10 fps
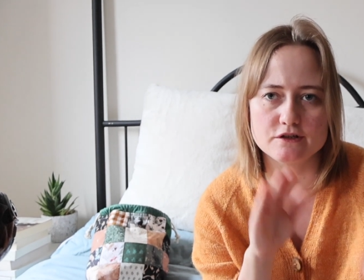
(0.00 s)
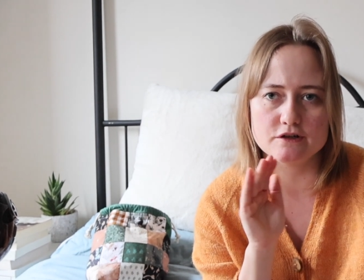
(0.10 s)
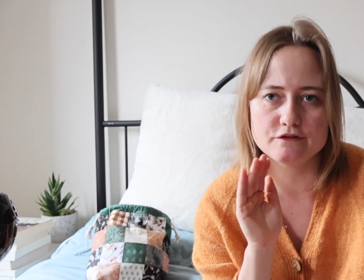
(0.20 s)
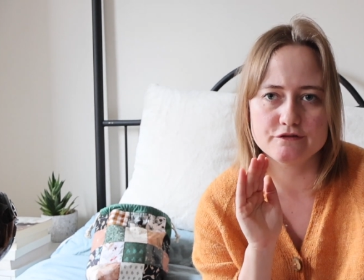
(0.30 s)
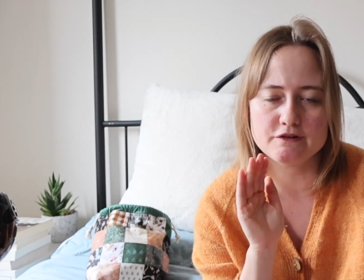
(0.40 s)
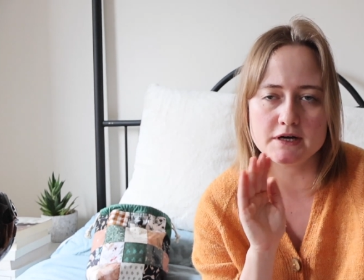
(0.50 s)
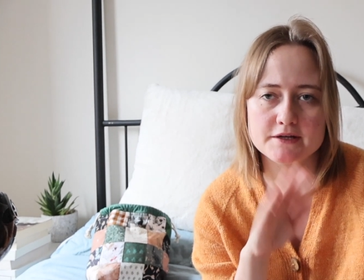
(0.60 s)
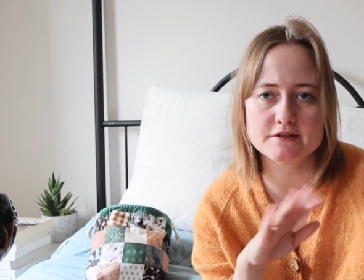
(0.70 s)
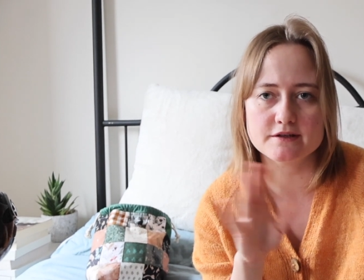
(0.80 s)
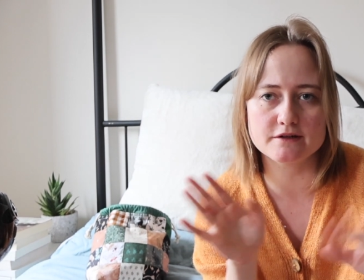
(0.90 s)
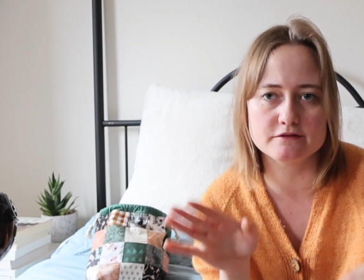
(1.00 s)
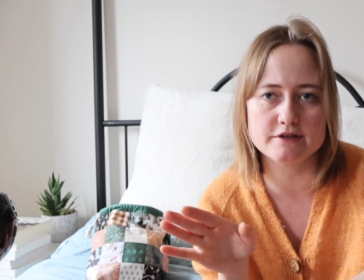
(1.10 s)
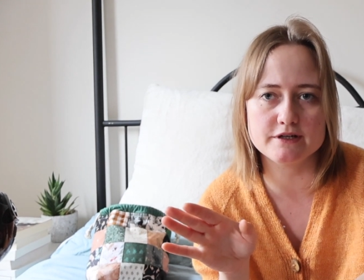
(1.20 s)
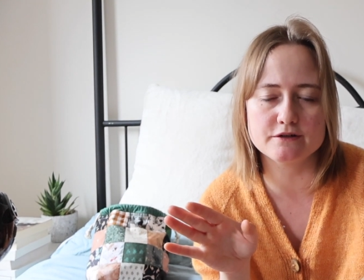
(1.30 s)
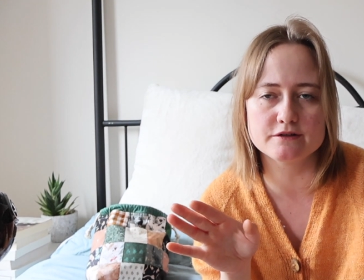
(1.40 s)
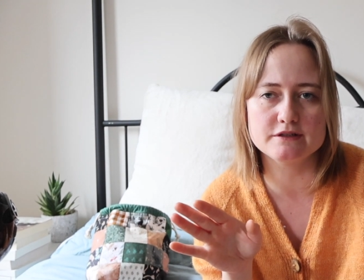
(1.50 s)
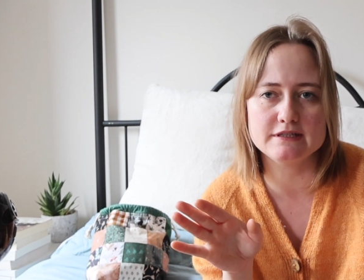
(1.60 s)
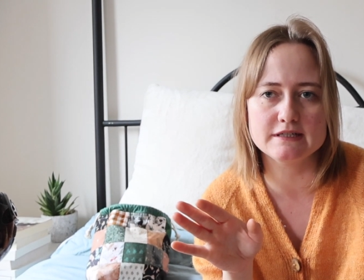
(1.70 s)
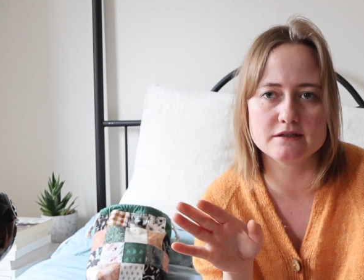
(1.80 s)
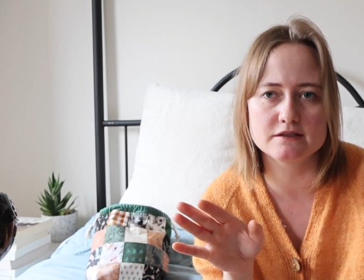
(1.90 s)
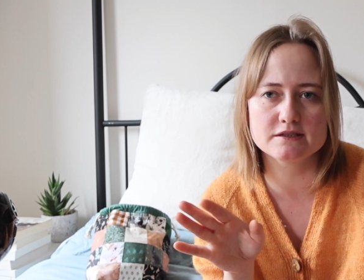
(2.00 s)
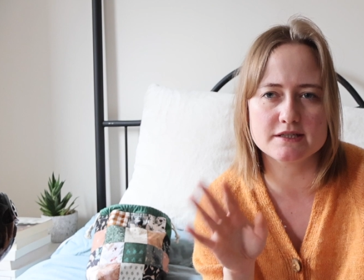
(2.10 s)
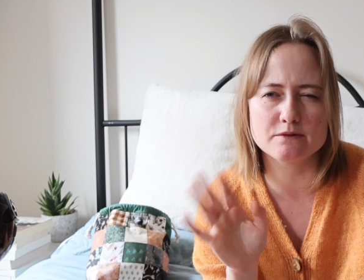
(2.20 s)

of either they're already on the needles.